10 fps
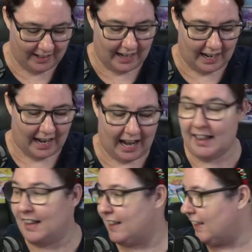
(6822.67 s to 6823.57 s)
And
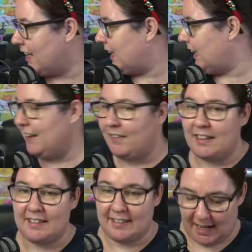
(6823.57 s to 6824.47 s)
that the clear
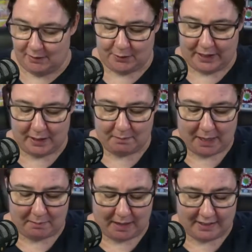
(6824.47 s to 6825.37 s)
ones came so we can make
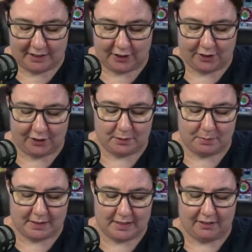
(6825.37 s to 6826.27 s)
Macy her Christmas
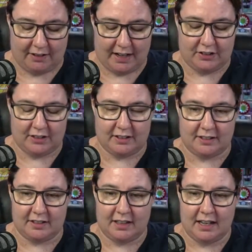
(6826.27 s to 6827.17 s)
decorations.
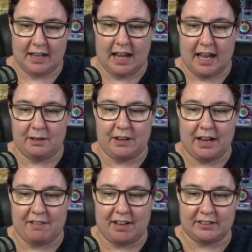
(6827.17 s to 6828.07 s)
And then we have
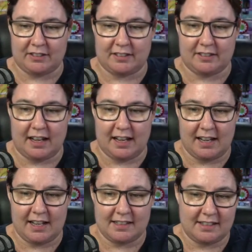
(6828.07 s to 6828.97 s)
our little
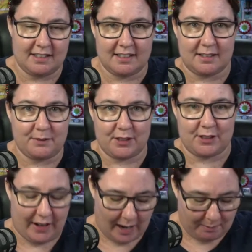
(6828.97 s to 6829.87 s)
stars. I'm so
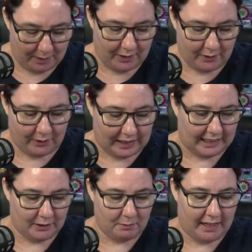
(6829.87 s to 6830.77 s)
happy with all our
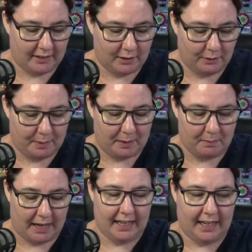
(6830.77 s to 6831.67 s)
little makes that we've been
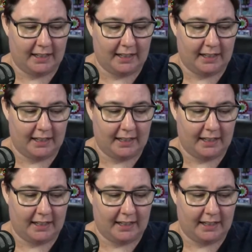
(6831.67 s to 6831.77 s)
making,